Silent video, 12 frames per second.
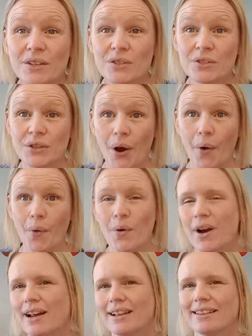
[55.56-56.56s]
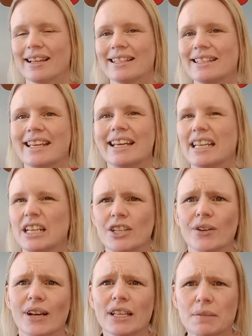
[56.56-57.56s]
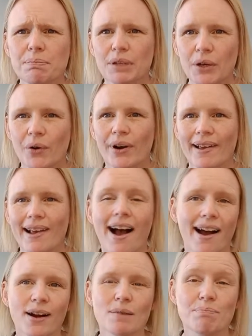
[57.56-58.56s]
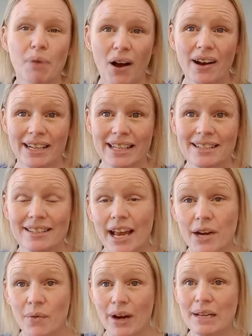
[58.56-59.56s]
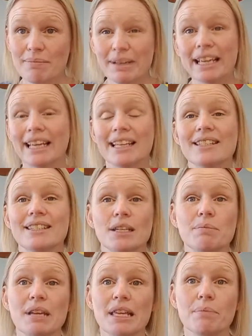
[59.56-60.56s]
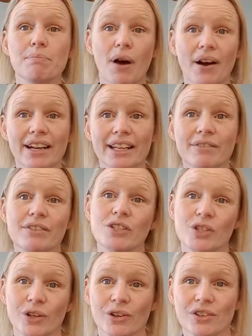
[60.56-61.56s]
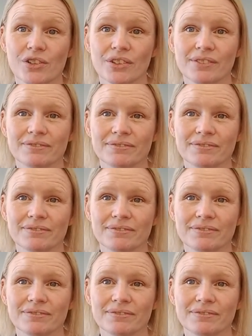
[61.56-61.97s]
So let's get into exploring our bodies and what it means to be the body of the church.